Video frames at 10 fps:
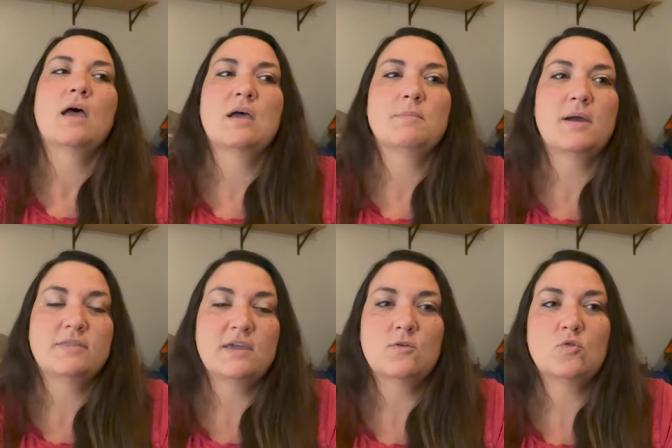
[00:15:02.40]
Um, I
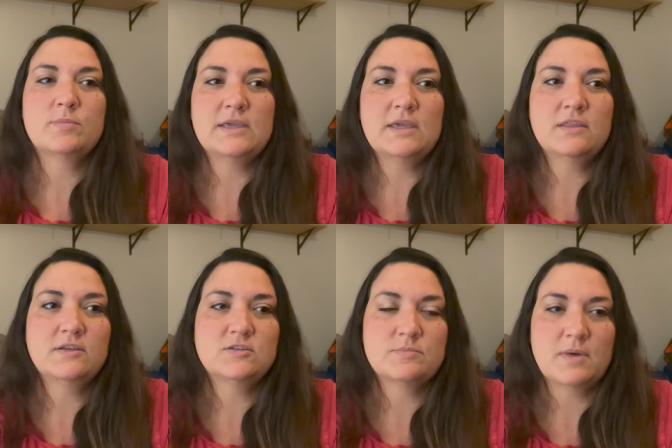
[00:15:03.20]
think it will be
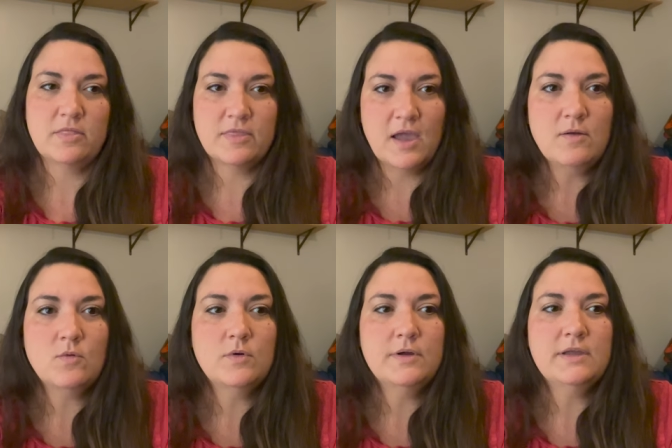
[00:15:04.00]
healing to my
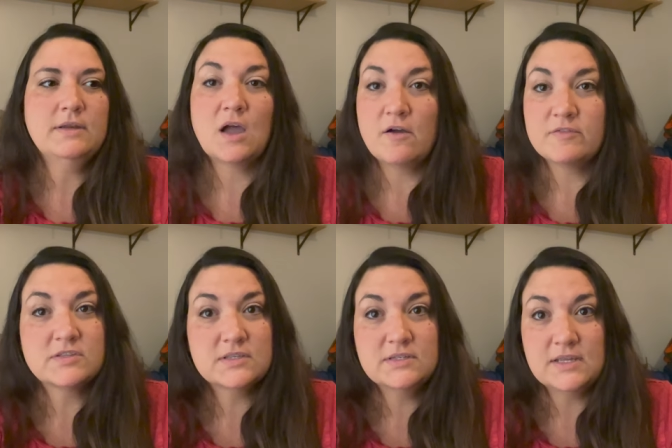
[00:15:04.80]
thyroid,
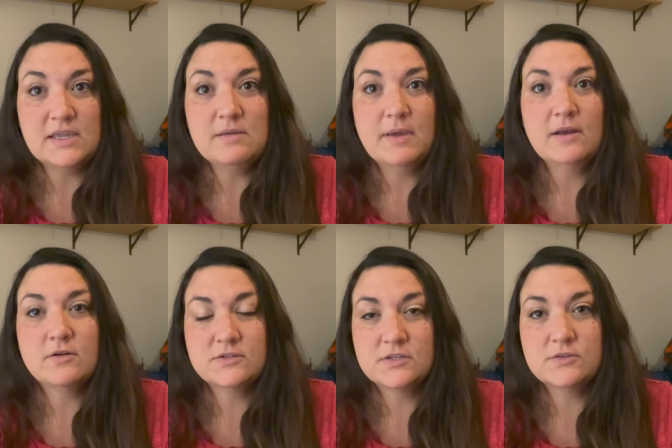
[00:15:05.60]
obviously to eat better
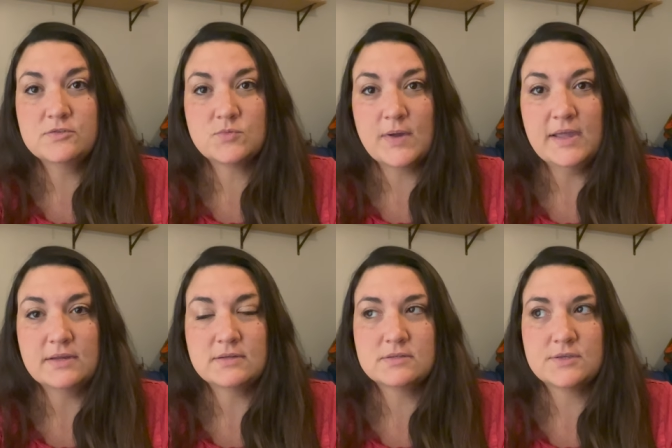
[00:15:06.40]
and to lose
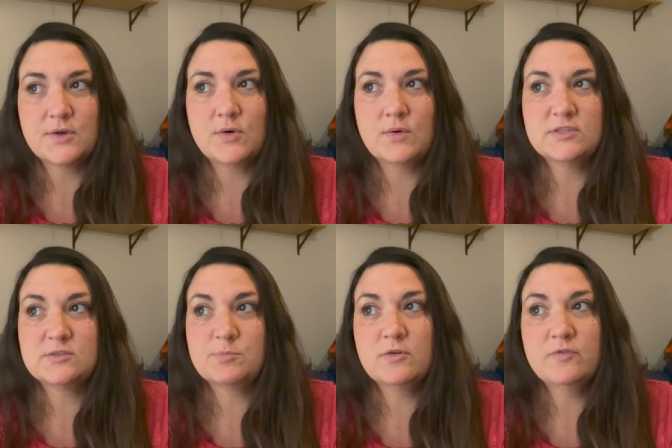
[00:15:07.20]
weight. So it's
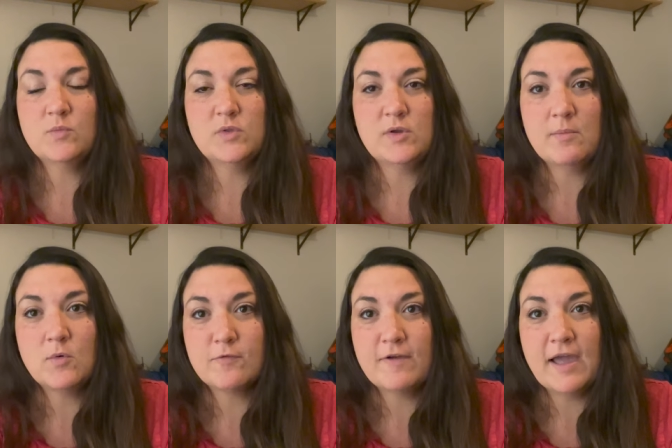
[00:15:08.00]
proven when you have
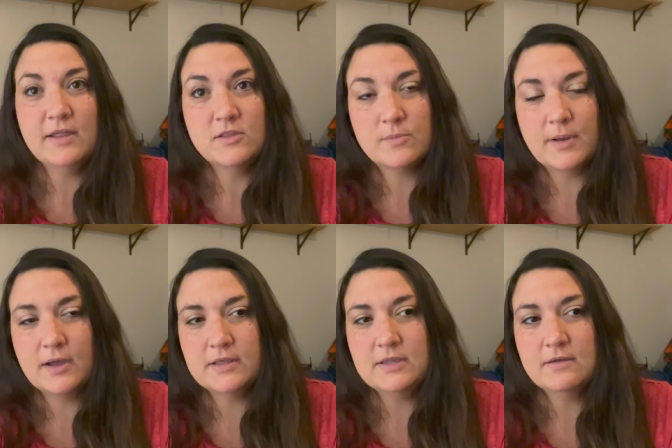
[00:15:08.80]
more fat in your
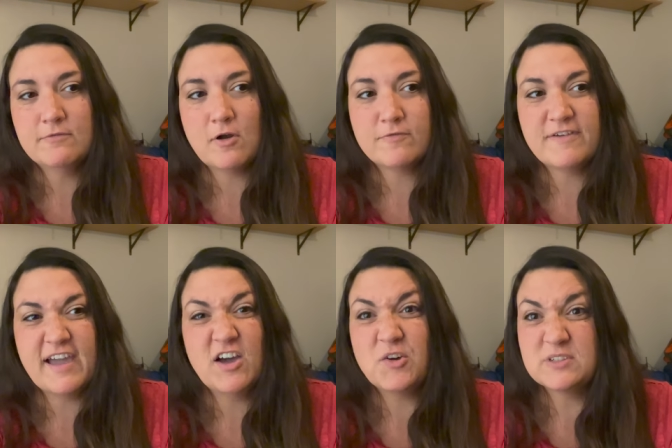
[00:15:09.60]
body, our
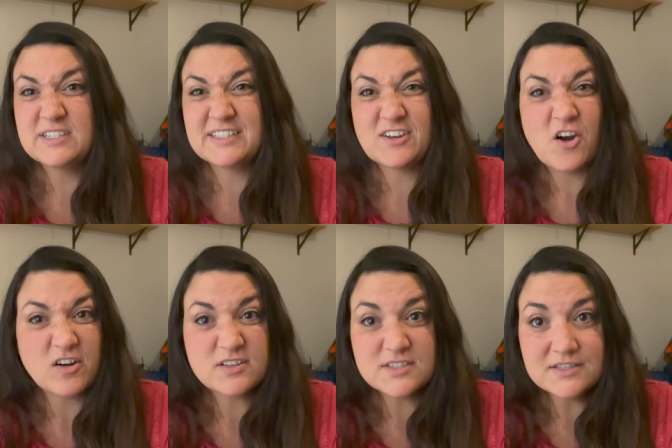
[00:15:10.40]
fat holds in
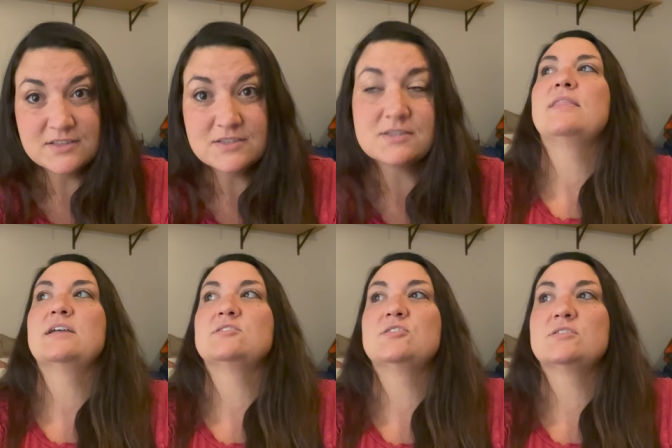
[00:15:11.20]
toxins.
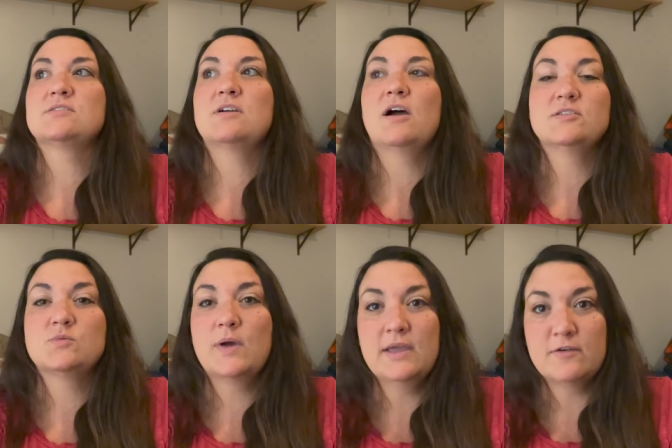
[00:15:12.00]
That's just God's
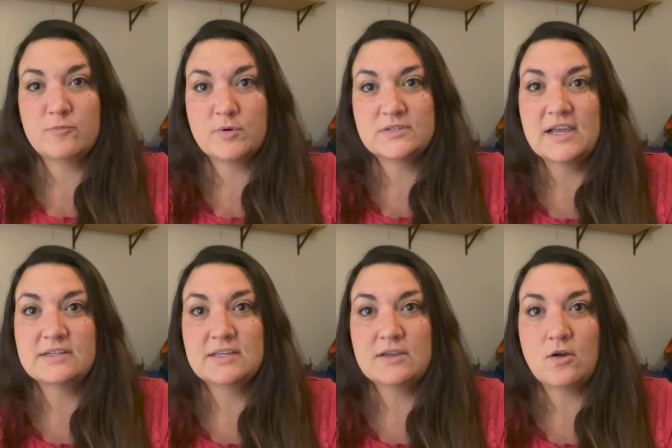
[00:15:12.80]
way of
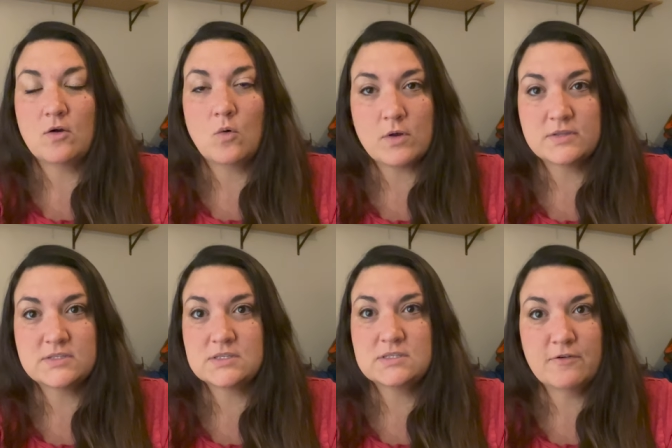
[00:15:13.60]
protecting our organs
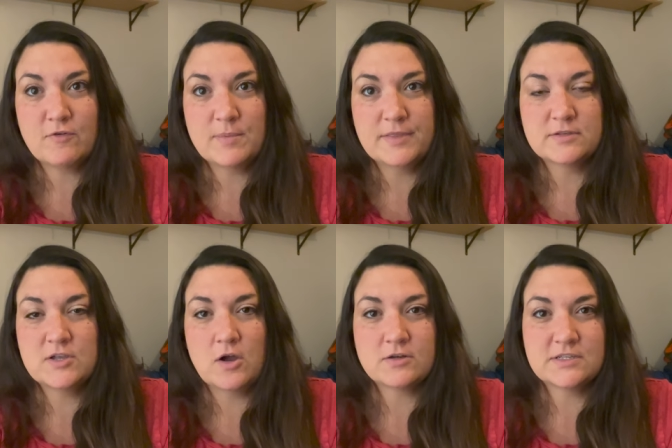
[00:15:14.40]
and stuff from all those
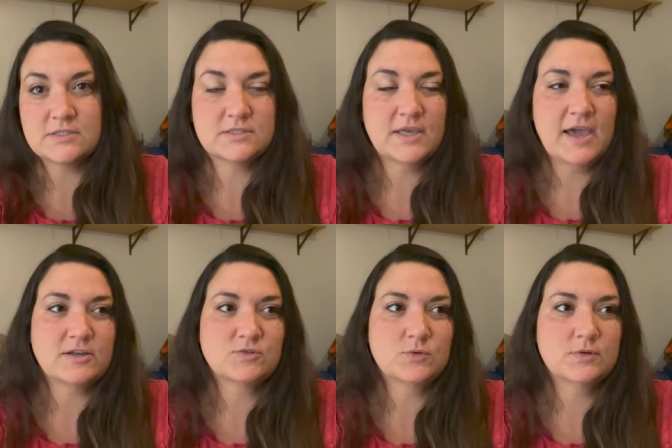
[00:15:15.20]
toxins, the
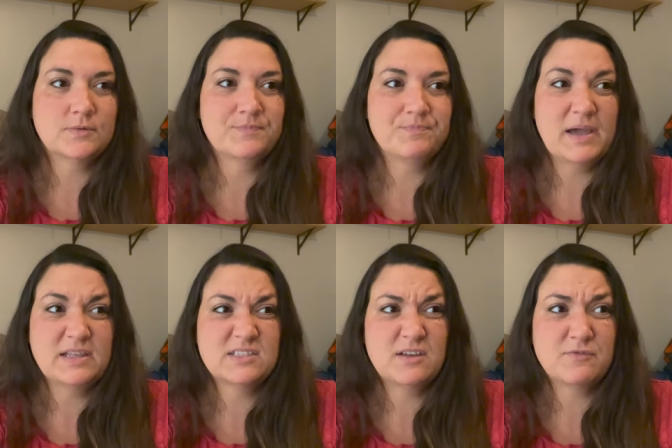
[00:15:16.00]
actual actual
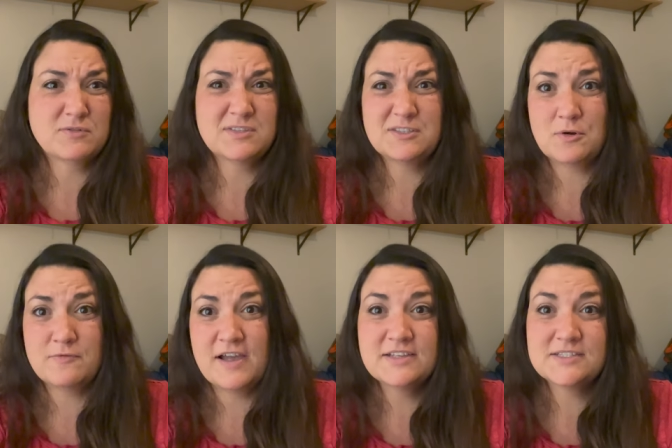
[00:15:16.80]
bad stuff goes into our
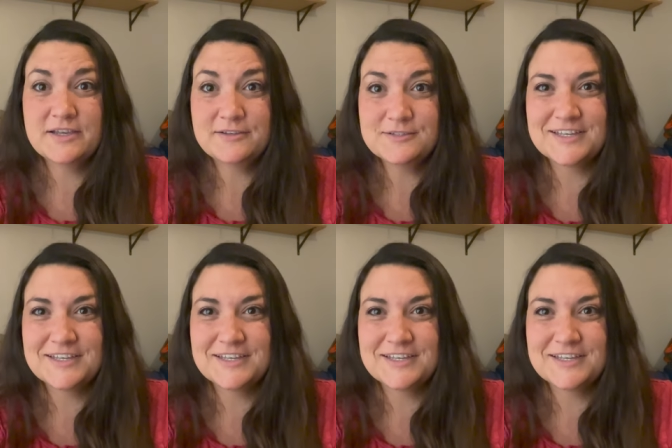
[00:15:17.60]
fat cells.